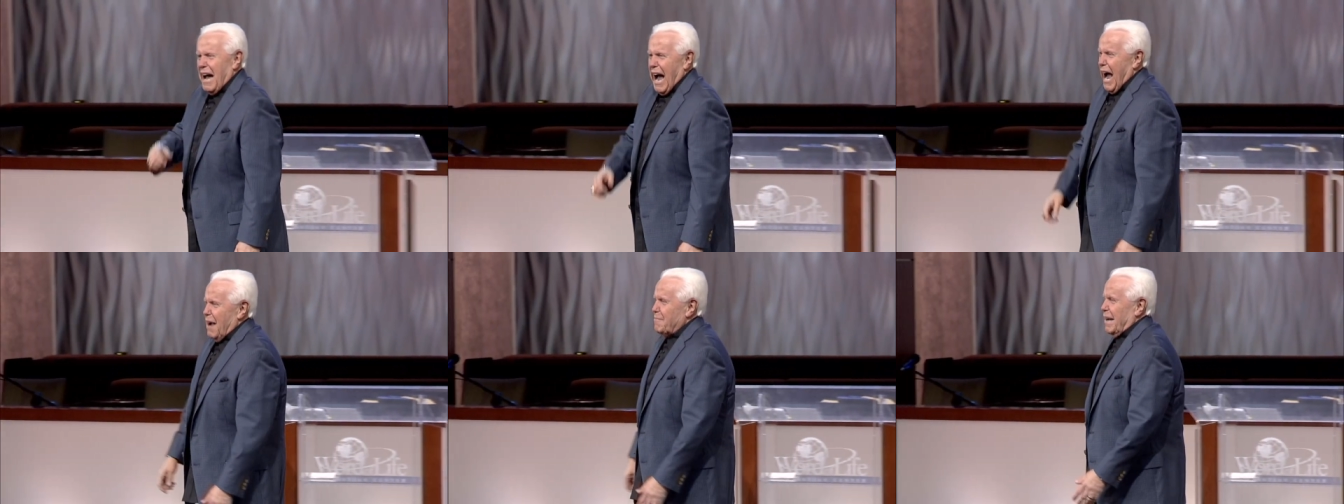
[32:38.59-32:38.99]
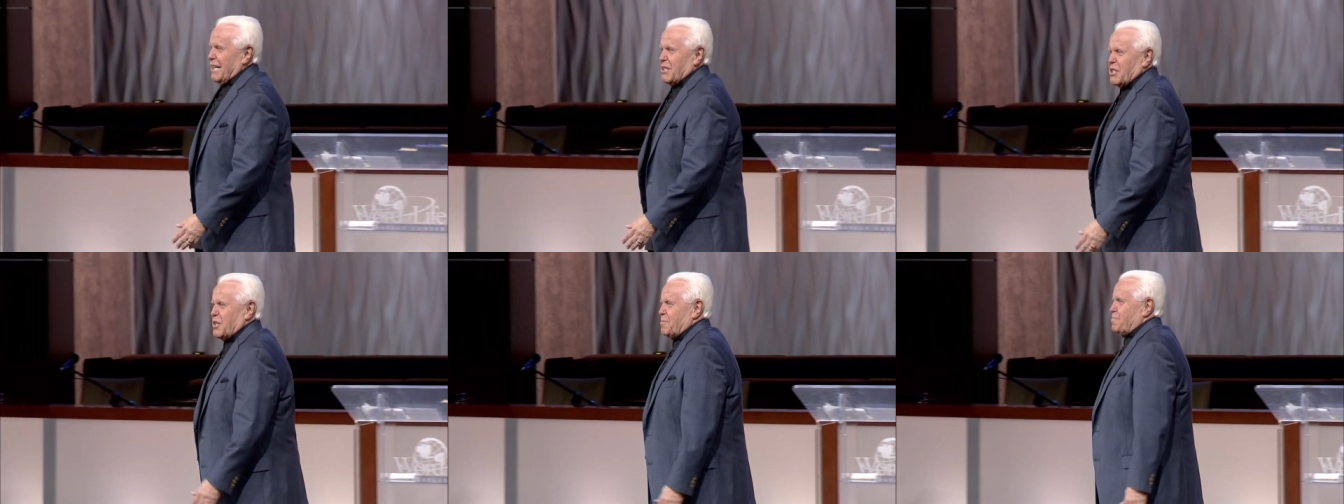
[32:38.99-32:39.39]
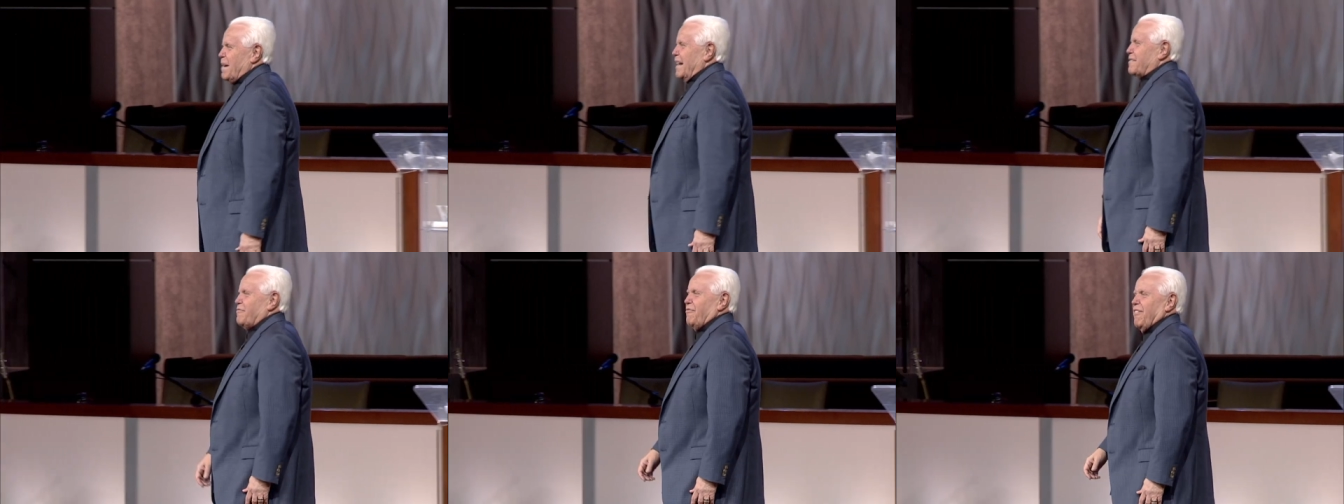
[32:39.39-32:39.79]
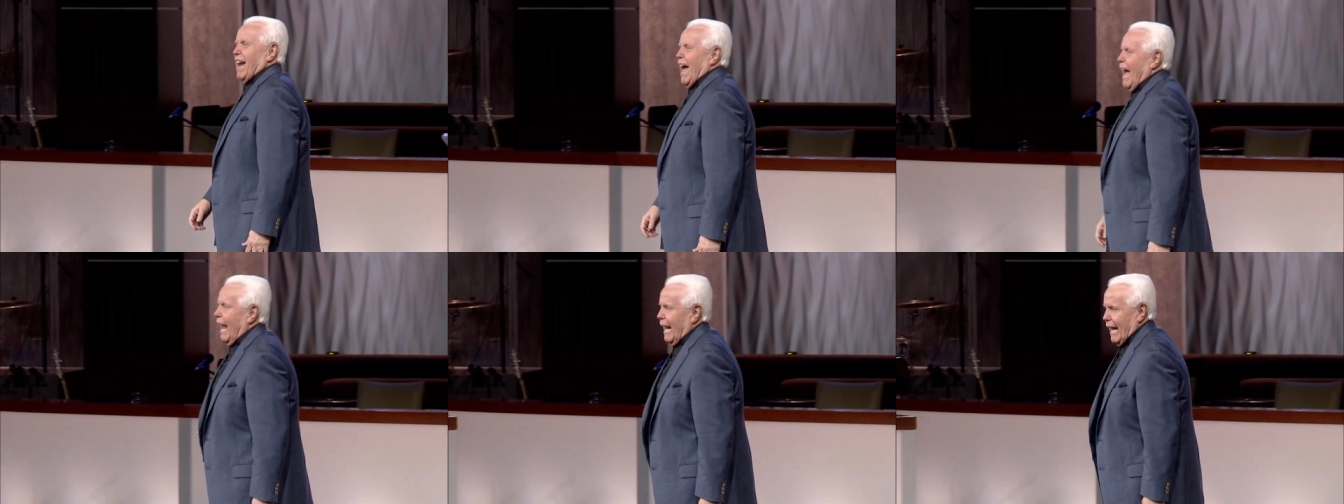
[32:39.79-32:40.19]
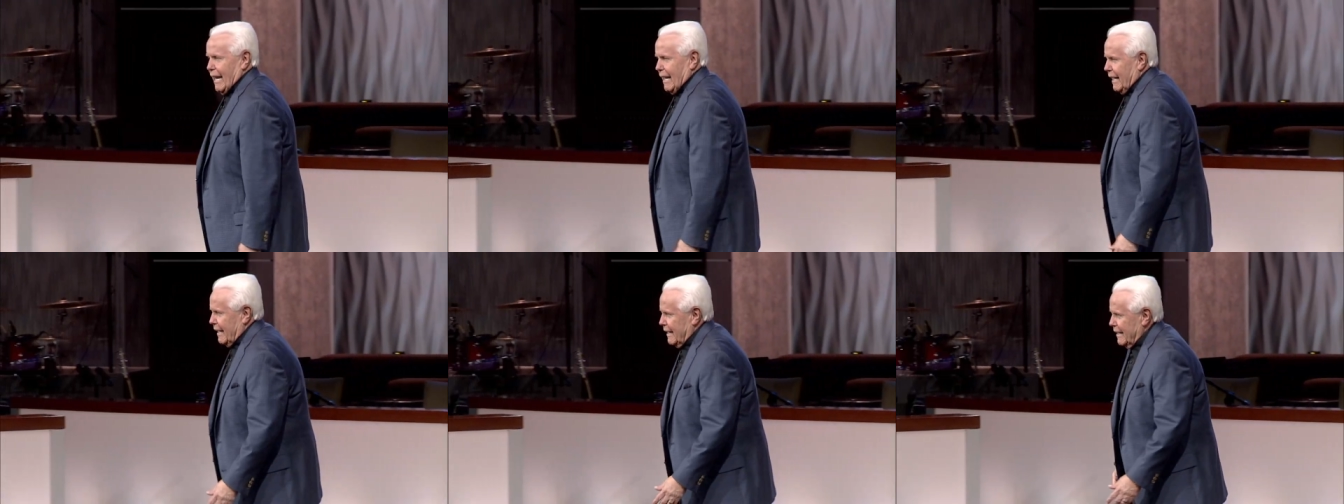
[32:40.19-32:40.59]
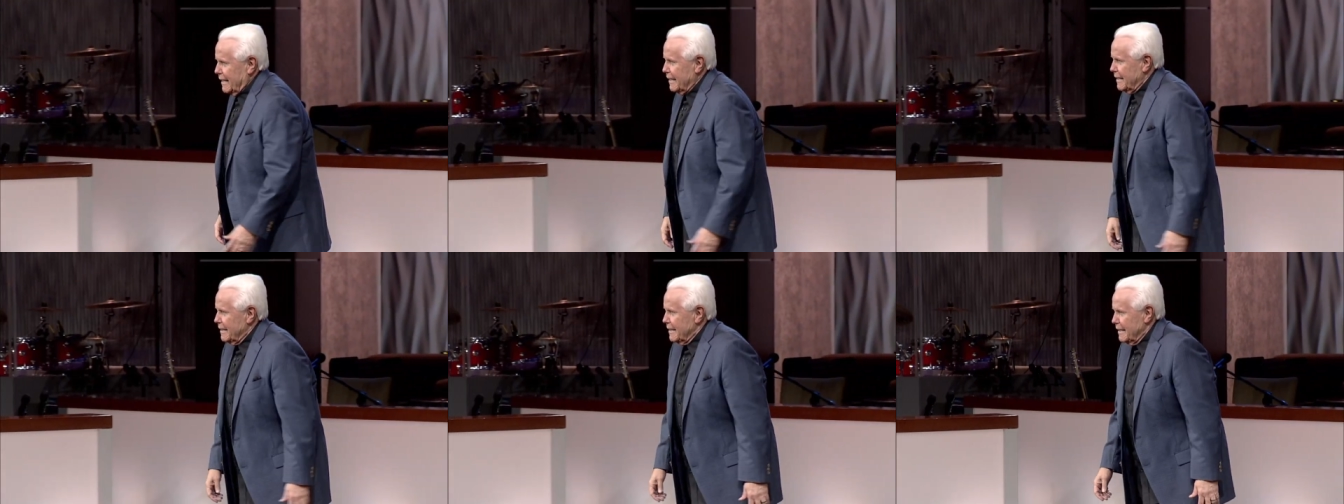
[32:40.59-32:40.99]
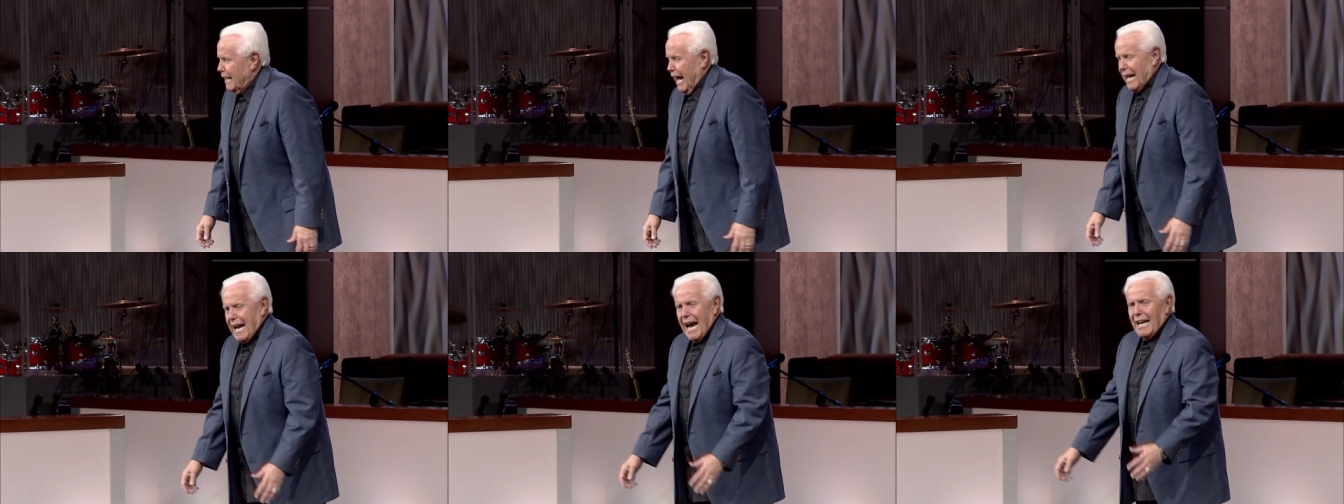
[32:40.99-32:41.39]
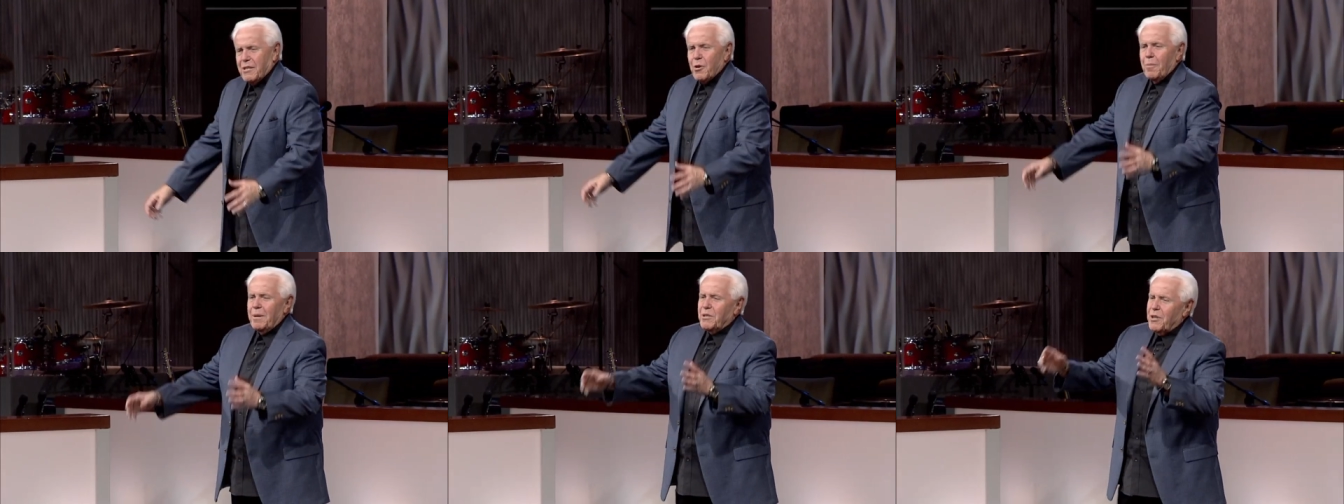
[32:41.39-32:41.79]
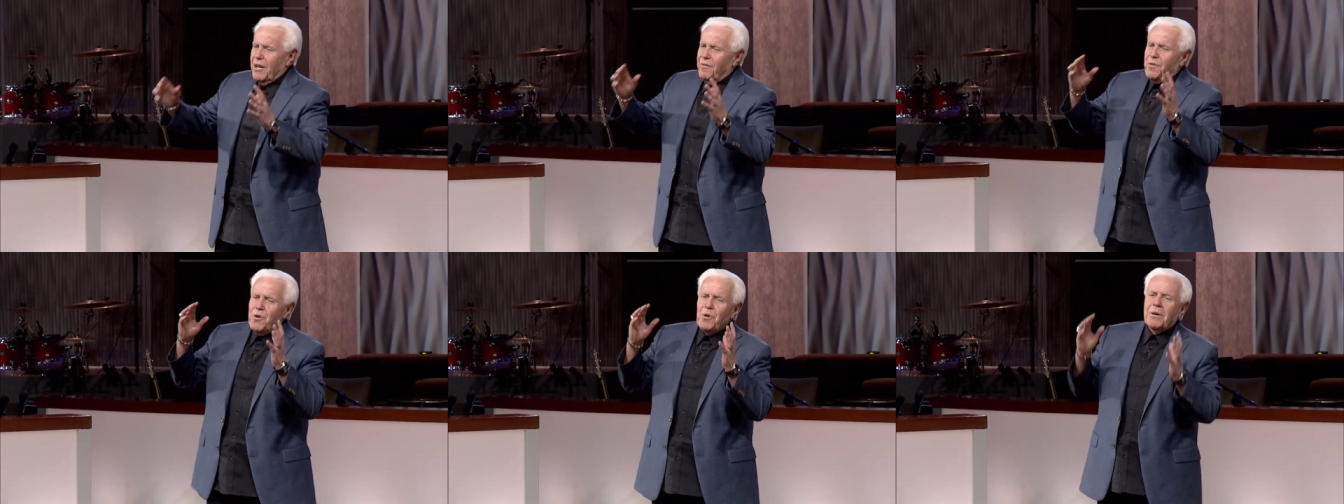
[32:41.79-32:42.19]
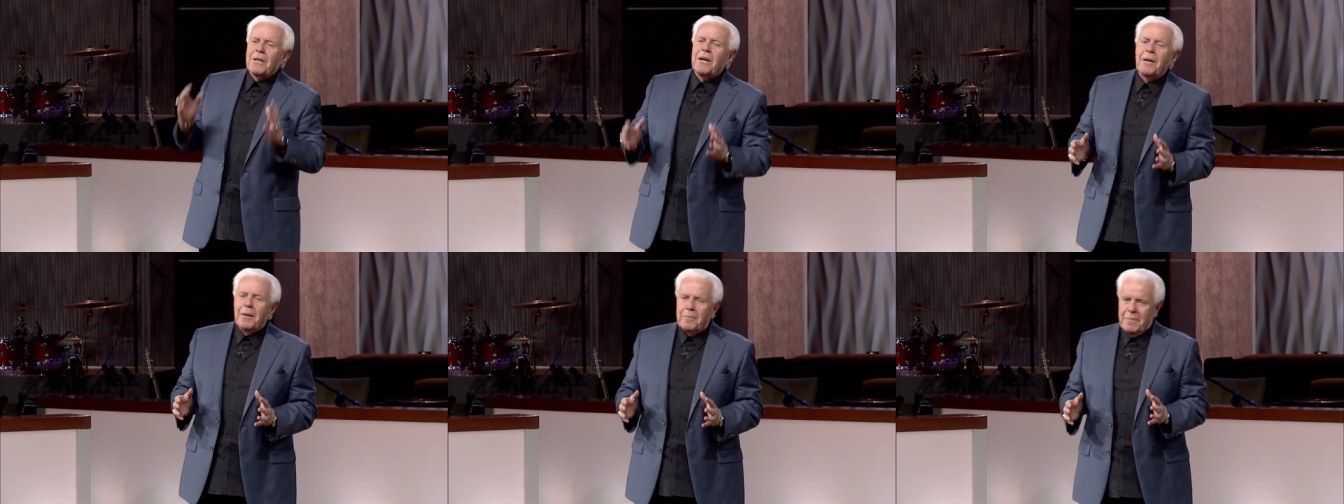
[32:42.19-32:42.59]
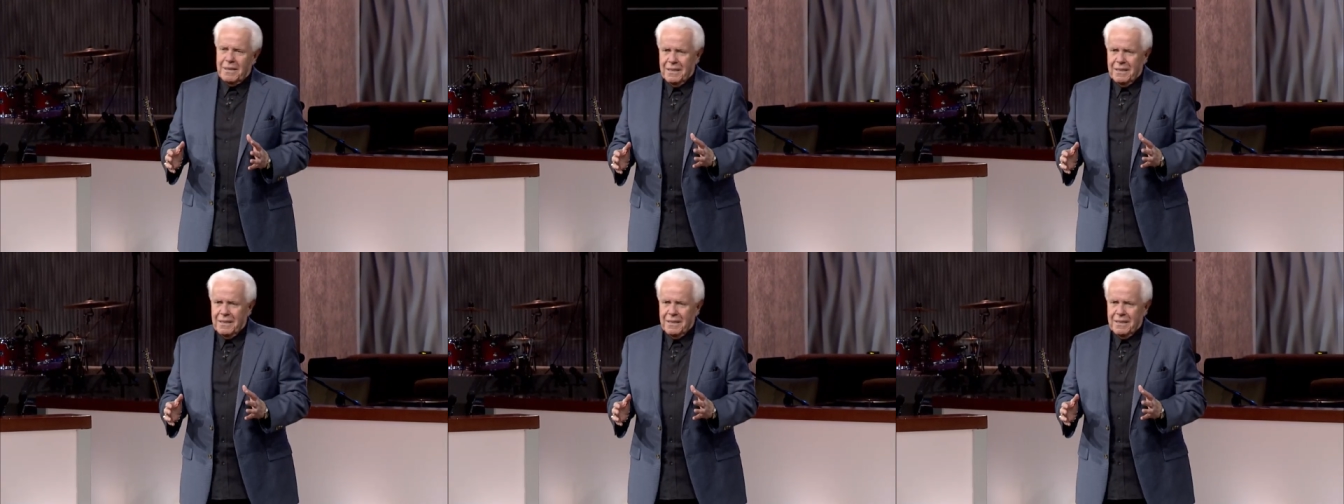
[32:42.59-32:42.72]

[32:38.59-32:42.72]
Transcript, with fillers: I mean, spit flying. A guy told me, he said, if you'll come,